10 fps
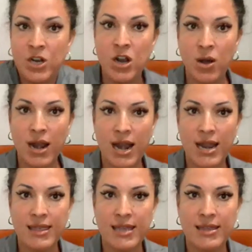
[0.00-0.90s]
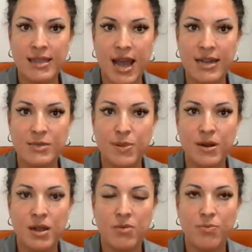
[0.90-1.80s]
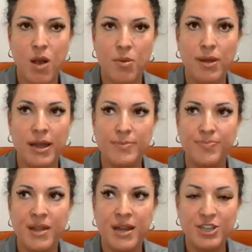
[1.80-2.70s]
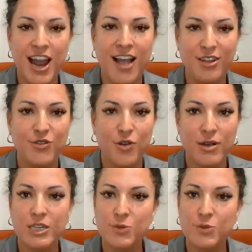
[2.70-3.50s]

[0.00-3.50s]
and I think that that's been probably a challenge for us.